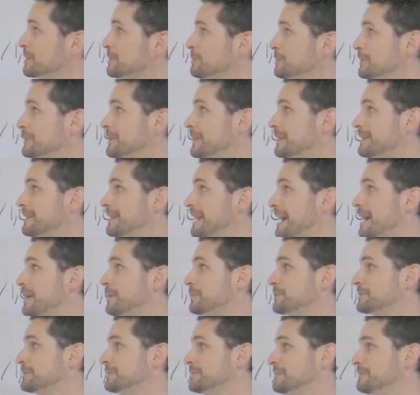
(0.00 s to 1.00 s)
up with
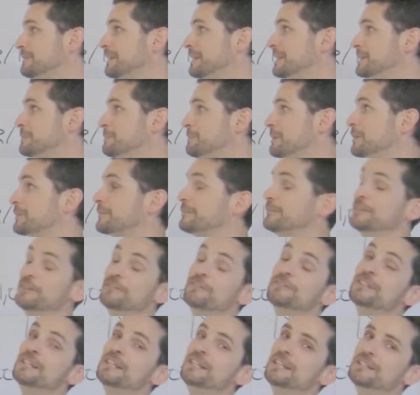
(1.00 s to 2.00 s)
1,000 divided by, or
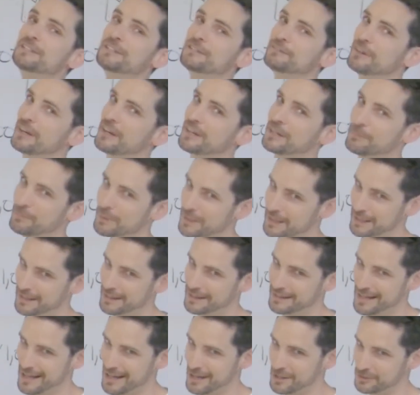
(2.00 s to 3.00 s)
15 divided by
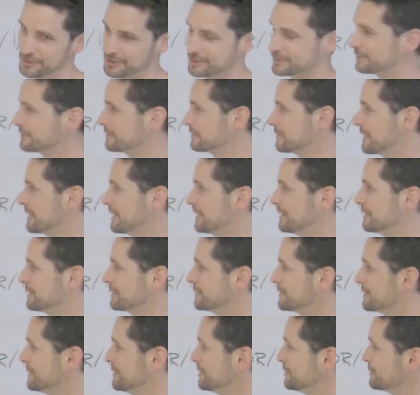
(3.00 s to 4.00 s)
1,000, right,
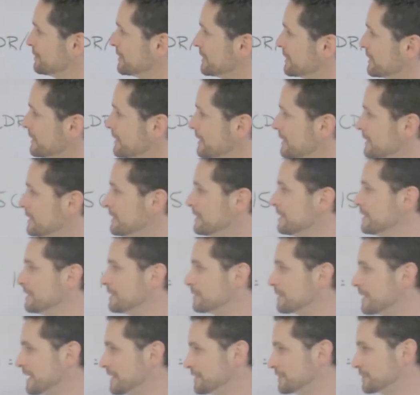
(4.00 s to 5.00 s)
excuse me,
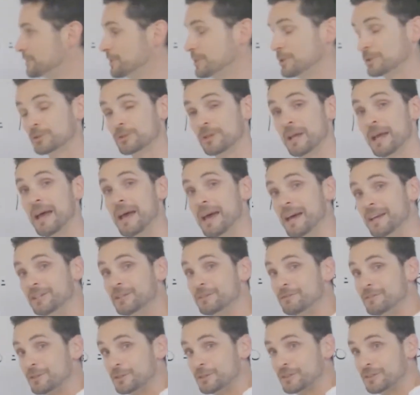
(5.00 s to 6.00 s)
right, so your end
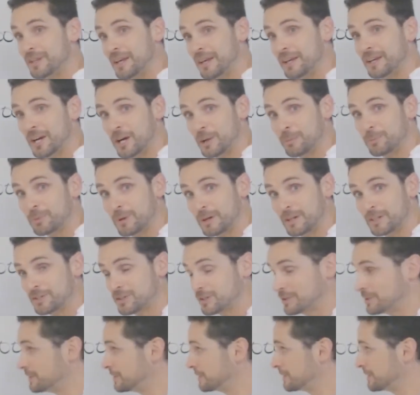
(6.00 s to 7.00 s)
of your setup, right,
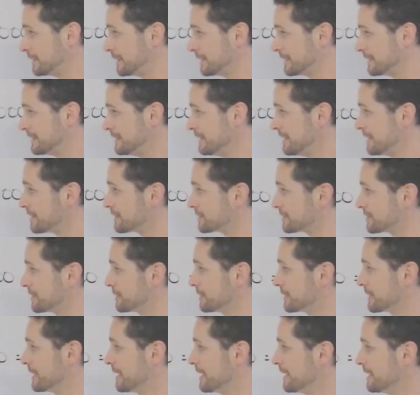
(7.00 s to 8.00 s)
should look like this,
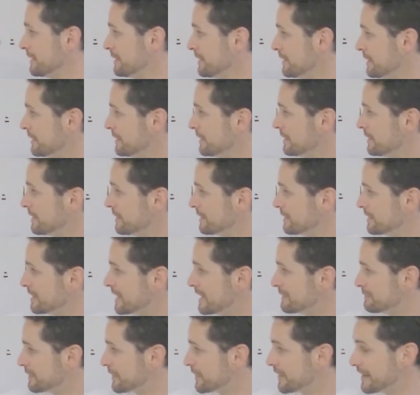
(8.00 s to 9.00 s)
okay, you
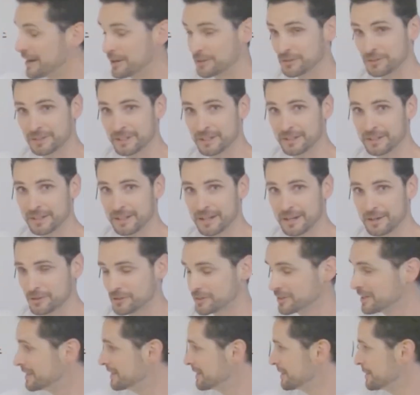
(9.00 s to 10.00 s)
have 1,000 on the
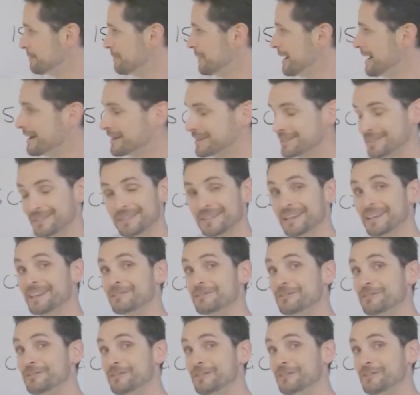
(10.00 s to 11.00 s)
outside of the box and
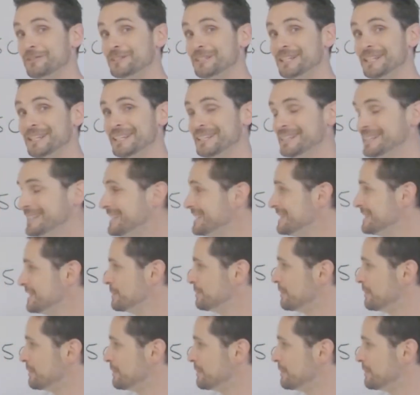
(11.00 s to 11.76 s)
15 in the